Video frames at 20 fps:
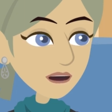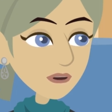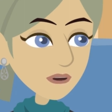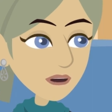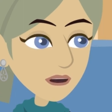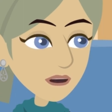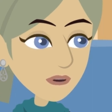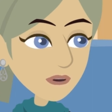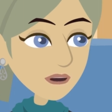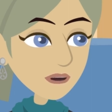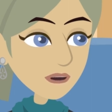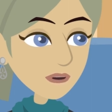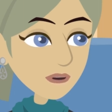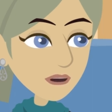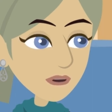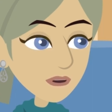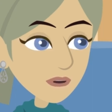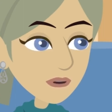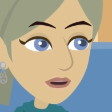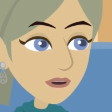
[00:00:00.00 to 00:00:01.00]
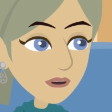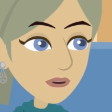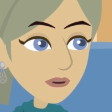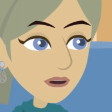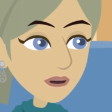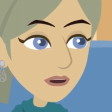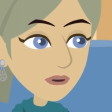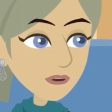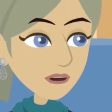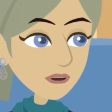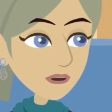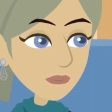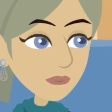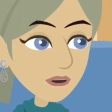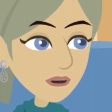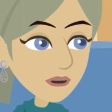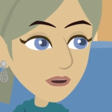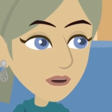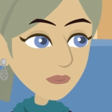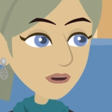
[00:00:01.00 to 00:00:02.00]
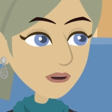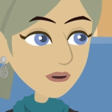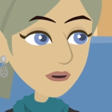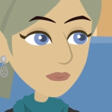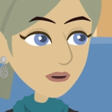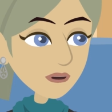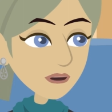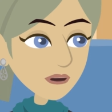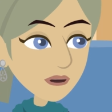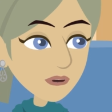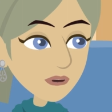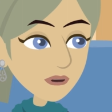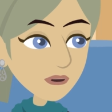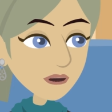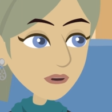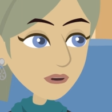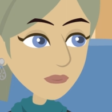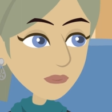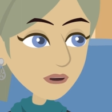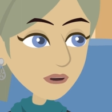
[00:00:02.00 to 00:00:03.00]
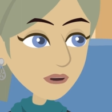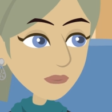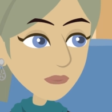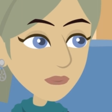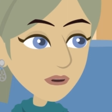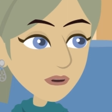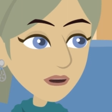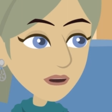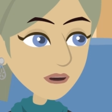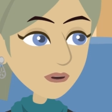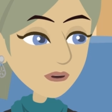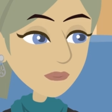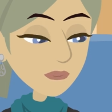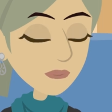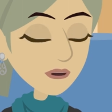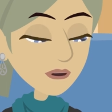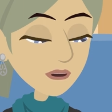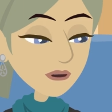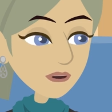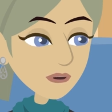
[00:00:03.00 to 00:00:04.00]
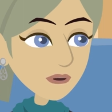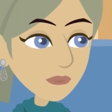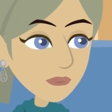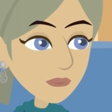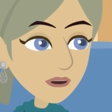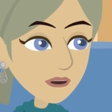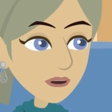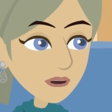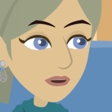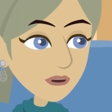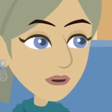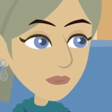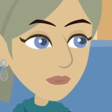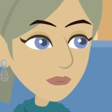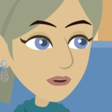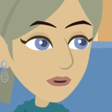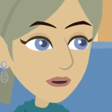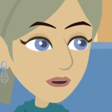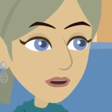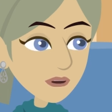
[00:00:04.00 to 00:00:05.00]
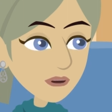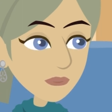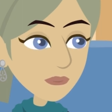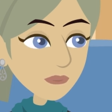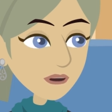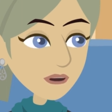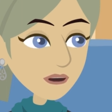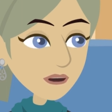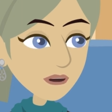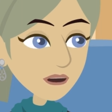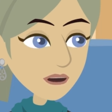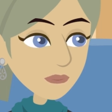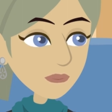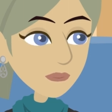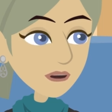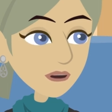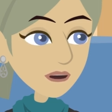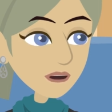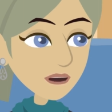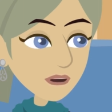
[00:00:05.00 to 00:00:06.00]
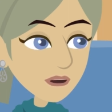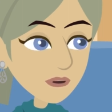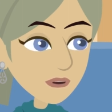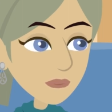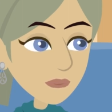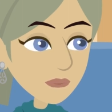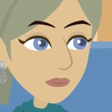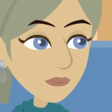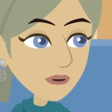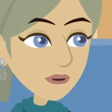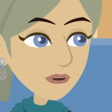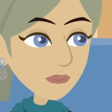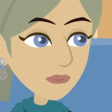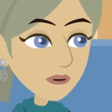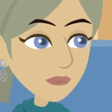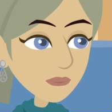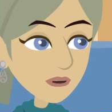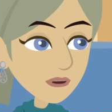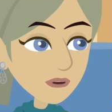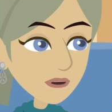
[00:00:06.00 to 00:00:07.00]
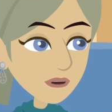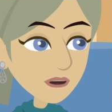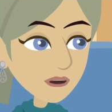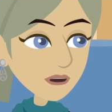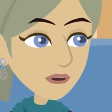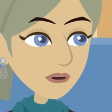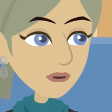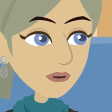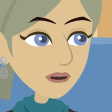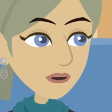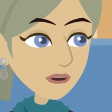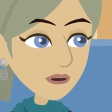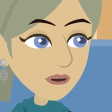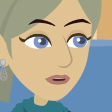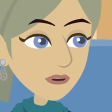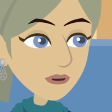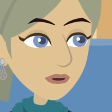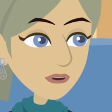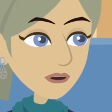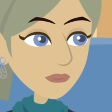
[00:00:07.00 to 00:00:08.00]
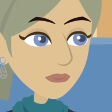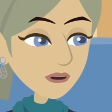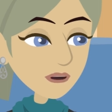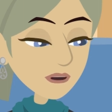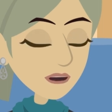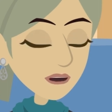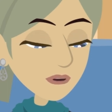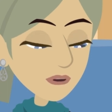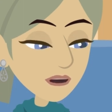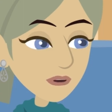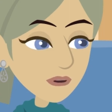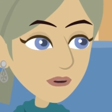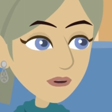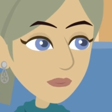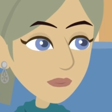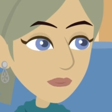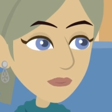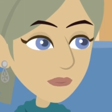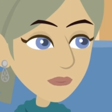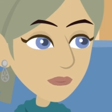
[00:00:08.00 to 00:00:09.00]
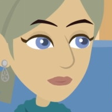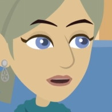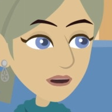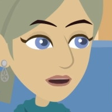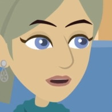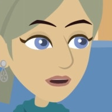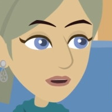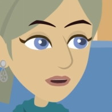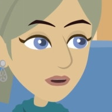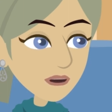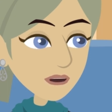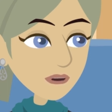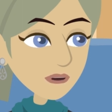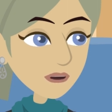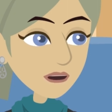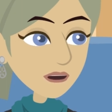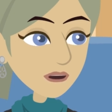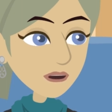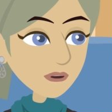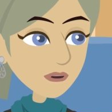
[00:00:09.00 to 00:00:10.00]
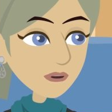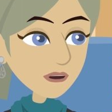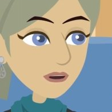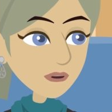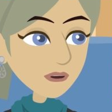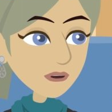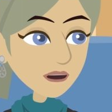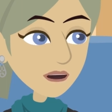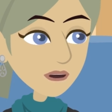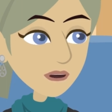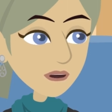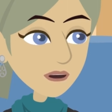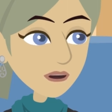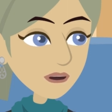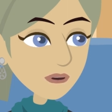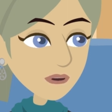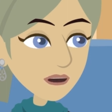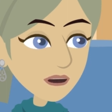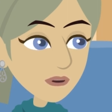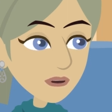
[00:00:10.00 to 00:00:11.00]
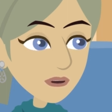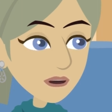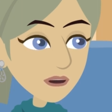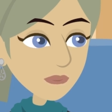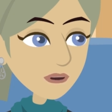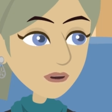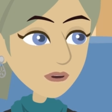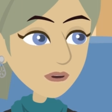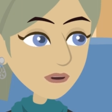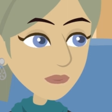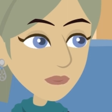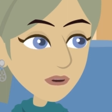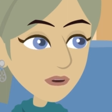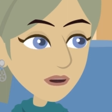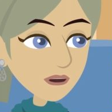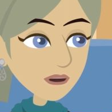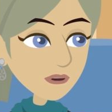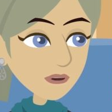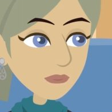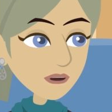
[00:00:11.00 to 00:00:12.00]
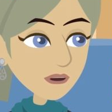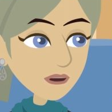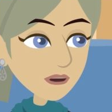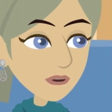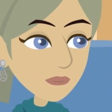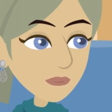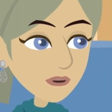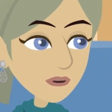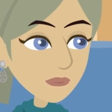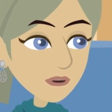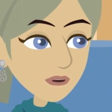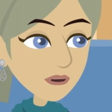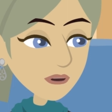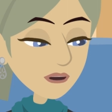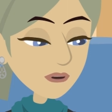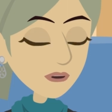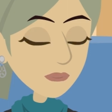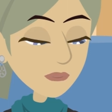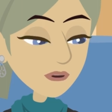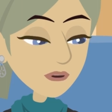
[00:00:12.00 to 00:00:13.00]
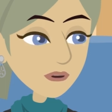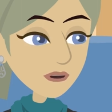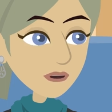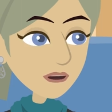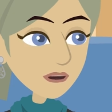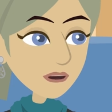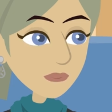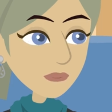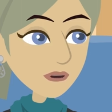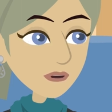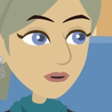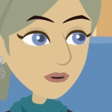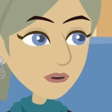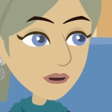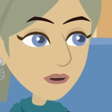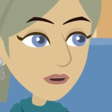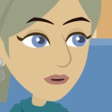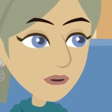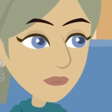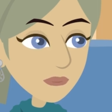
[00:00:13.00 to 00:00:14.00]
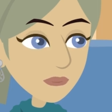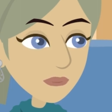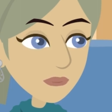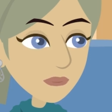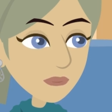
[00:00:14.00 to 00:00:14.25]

she looked and looked and looked and looked and looked and looked and looked and looked and looked and looked and looked and looked and looked and looked and looked and looked and looked. And she started telling people, because she had this feeling that didn't match, that somebody may have walked off with it out of her house. Didn't make any sense.